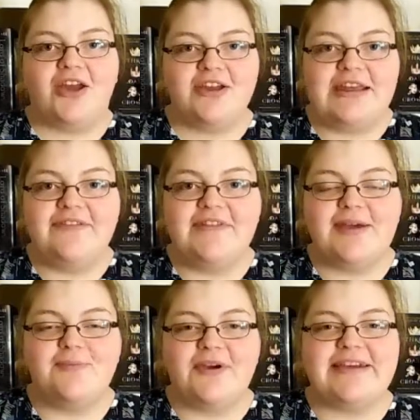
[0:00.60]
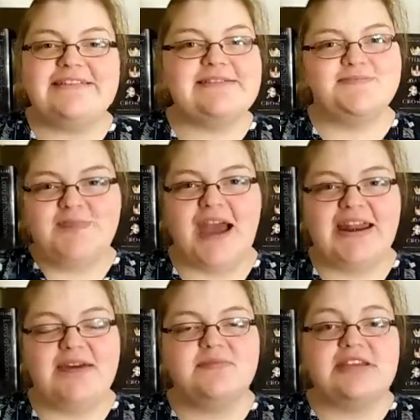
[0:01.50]
Good evening, bookies.
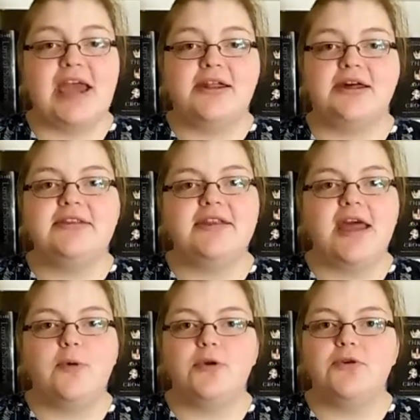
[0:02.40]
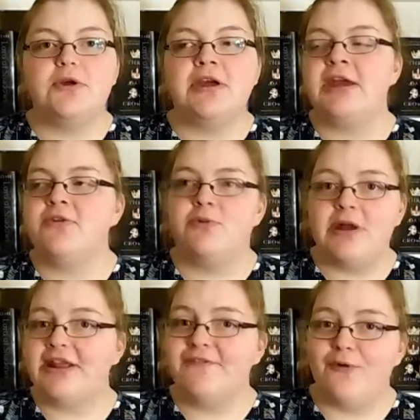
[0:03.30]
My name is Hannah, and today we're doing a
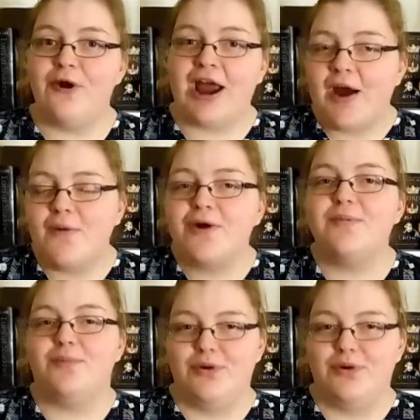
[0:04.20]
24-hour